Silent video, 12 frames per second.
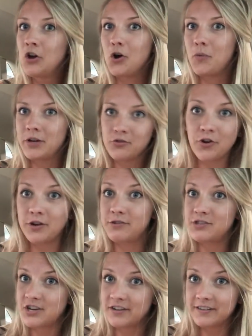or when you're trying to
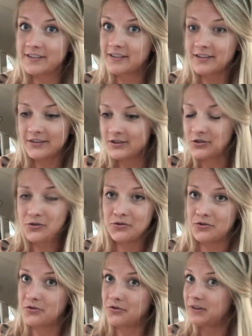adjust to
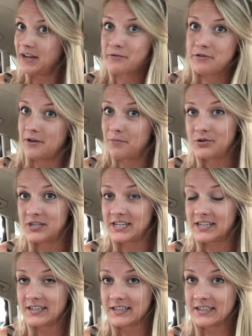your healthier body.